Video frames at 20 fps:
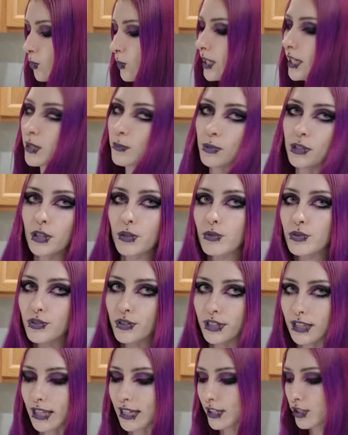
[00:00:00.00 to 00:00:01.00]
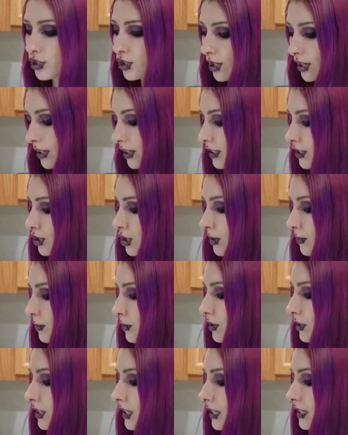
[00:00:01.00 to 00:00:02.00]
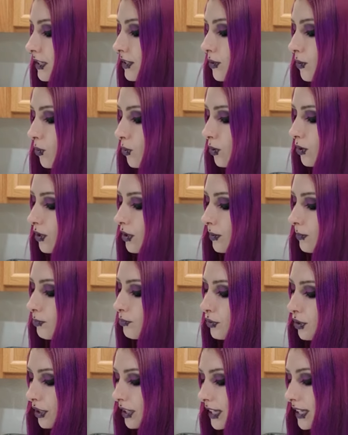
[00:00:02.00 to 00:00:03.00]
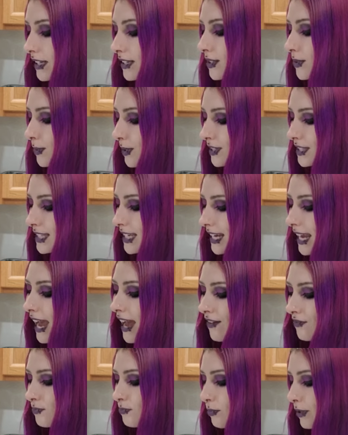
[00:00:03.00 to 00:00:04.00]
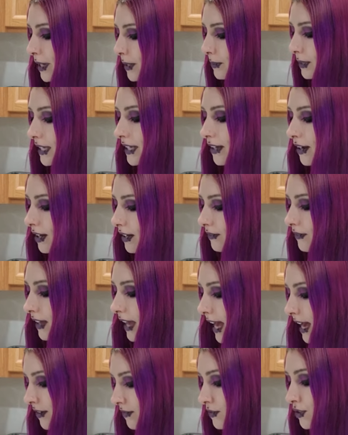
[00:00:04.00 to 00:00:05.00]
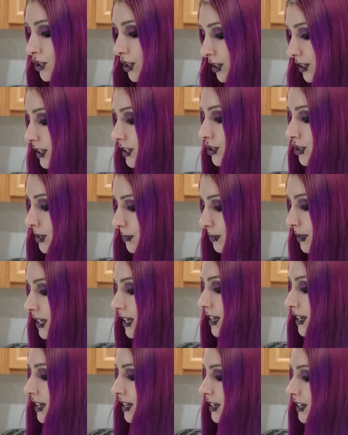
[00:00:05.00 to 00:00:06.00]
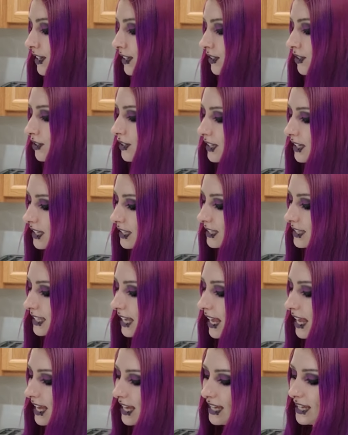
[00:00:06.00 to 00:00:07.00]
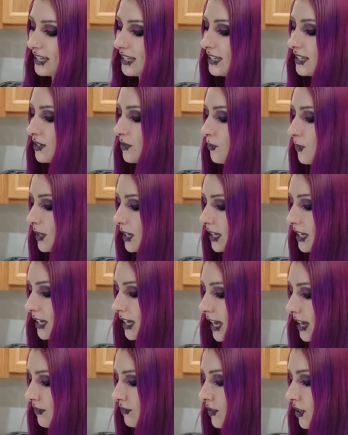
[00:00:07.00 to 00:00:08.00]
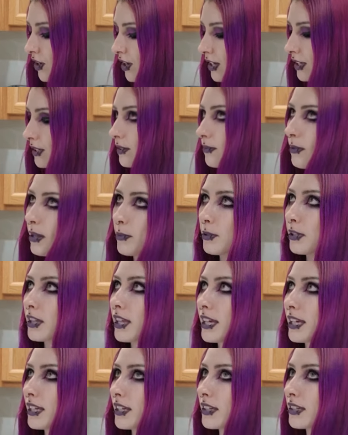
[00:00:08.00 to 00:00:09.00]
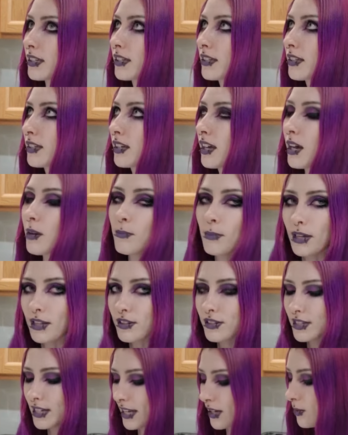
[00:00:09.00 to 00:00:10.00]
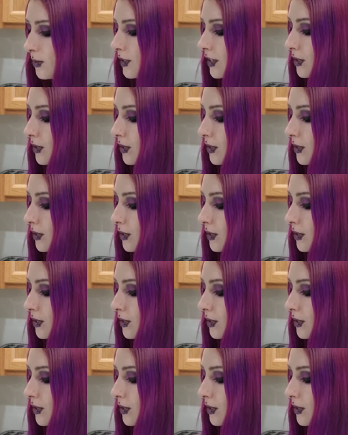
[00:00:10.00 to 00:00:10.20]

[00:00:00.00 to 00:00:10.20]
a week, but usually like chocolate chip cookies or brookies where it's like half brownie, half, half chocolate chip cookies. And we have gone maybe like a month now